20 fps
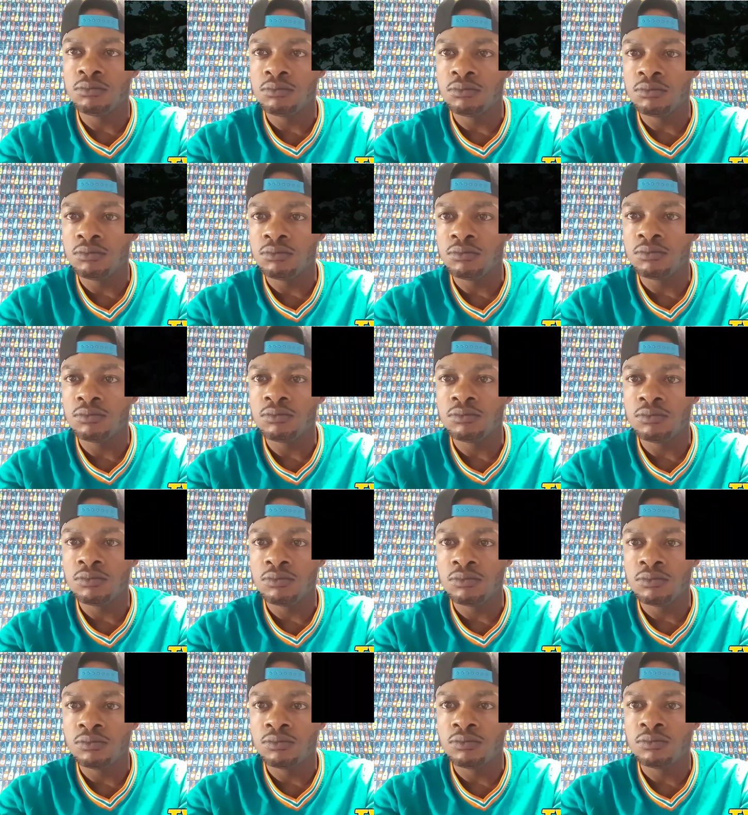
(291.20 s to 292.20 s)

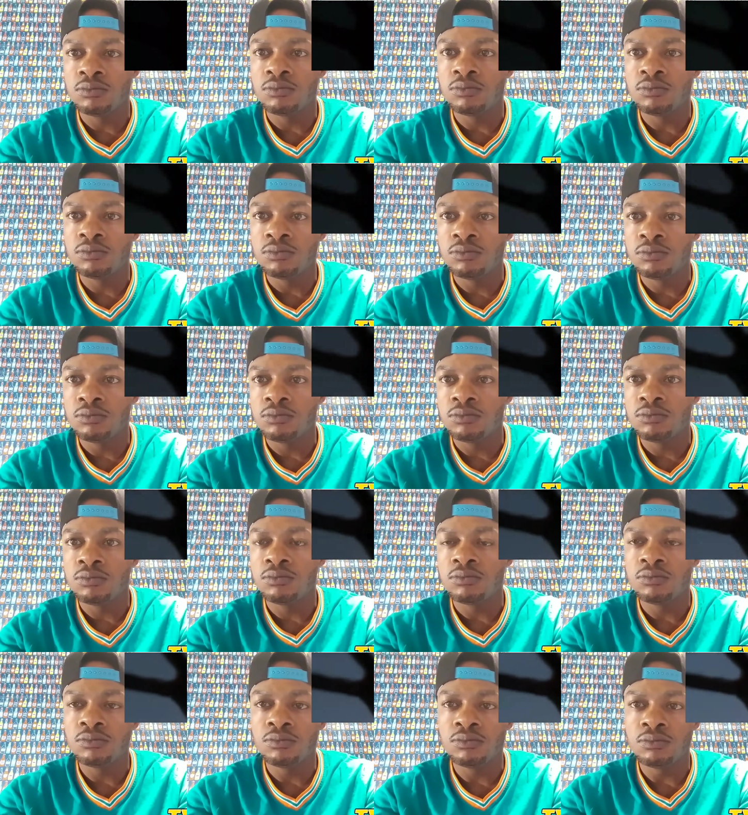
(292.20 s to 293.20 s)

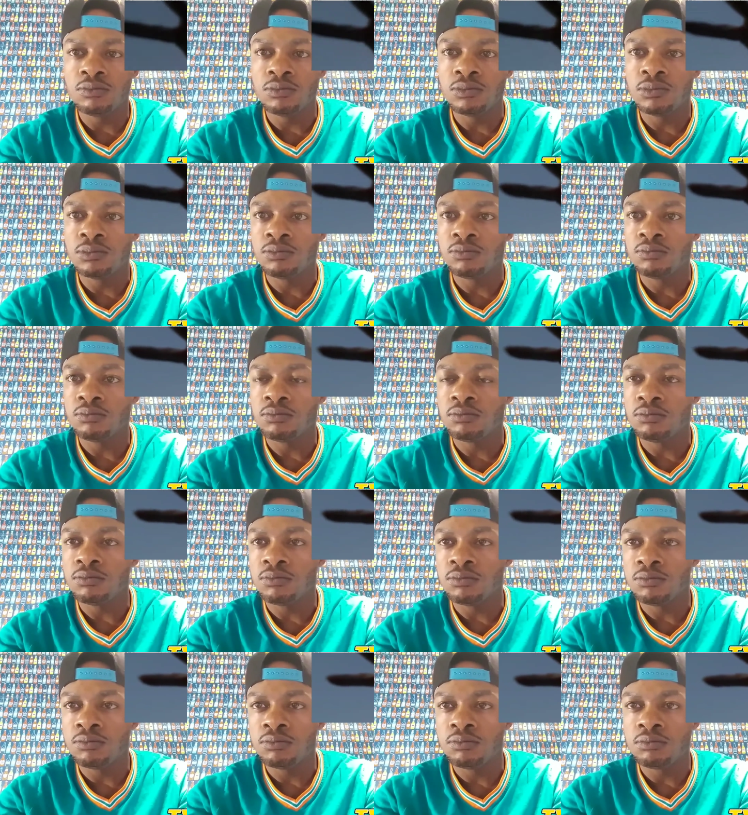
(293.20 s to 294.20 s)

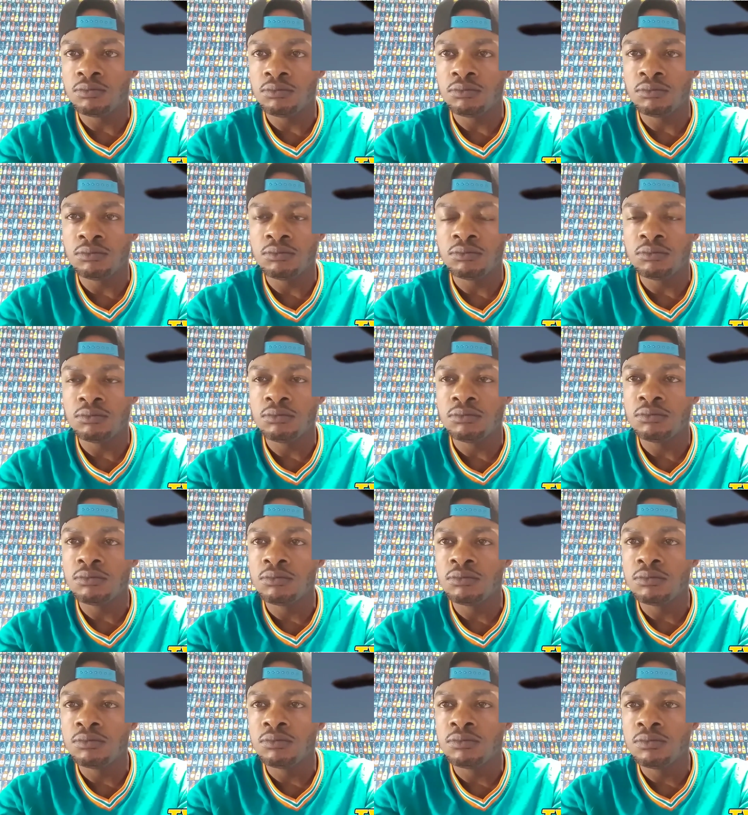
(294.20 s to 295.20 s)

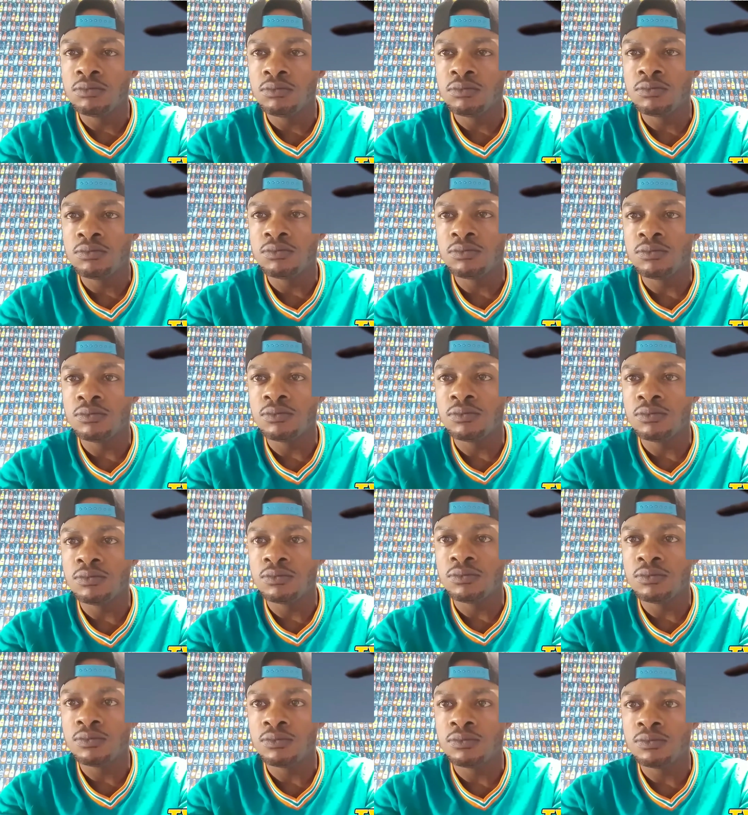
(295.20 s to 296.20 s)

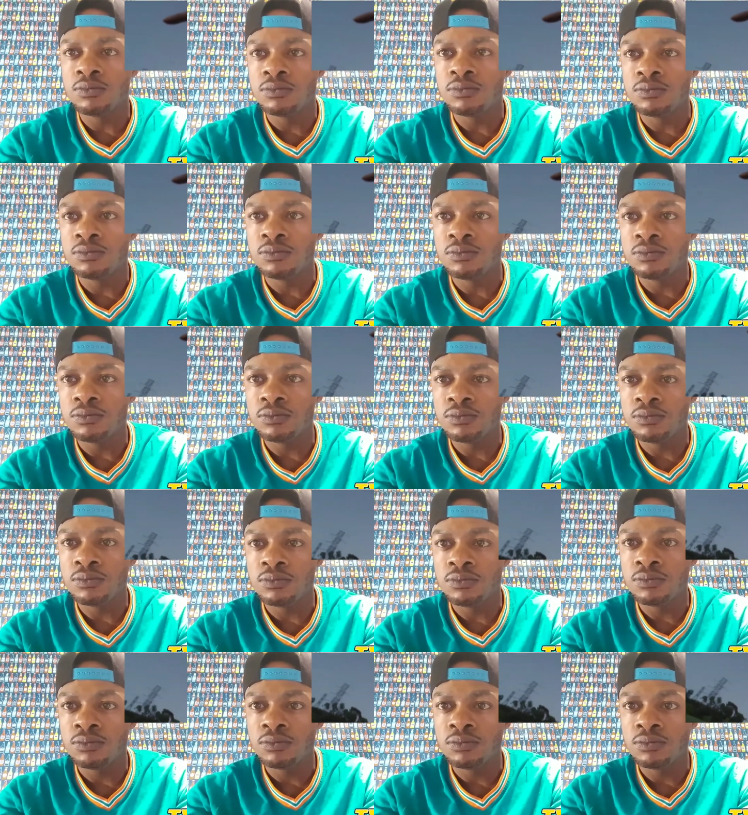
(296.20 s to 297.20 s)

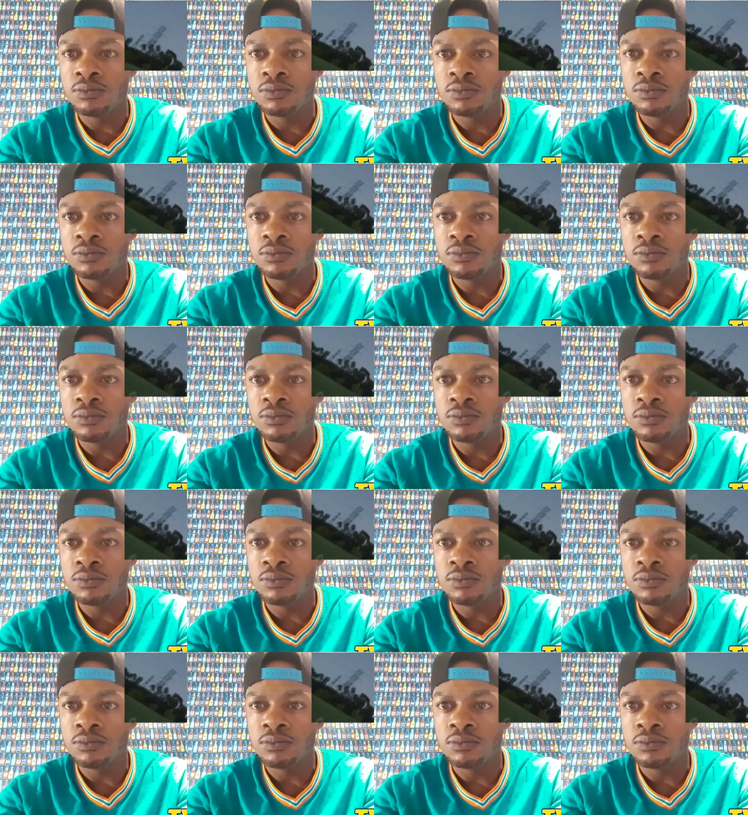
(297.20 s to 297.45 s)
[no speech]